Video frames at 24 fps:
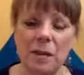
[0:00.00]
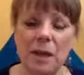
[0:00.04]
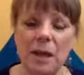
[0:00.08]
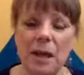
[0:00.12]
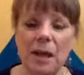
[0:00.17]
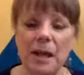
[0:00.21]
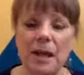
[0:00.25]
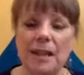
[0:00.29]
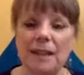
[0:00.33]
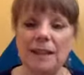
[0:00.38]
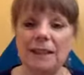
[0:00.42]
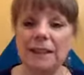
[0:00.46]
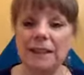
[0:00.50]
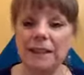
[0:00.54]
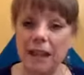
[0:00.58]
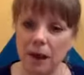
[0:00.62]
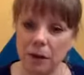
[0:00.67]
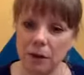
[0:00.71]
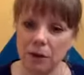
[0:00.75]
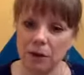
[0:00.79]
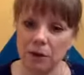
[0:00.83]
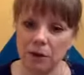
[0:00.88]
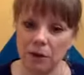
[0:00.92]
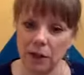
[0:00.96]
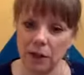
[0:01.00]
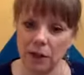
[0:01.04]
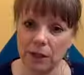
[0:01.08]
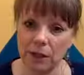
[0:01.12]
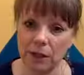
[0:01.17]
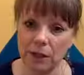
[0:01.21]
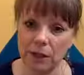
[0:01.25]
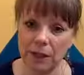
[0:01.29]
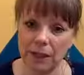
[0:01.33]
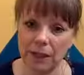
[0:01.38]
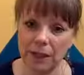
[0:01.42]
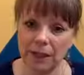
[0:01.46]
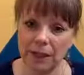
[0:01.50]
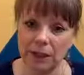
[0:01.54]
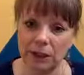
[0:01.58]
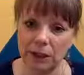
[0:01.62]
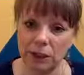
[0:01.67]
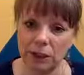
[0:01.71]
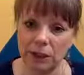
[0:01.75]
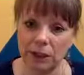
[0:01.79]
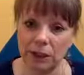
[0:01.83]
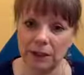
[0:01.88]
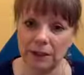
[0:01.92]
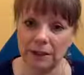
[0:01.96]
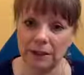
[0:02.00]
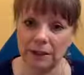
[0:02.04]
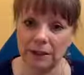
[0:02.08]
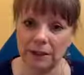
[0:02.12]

is, now you've got their attention,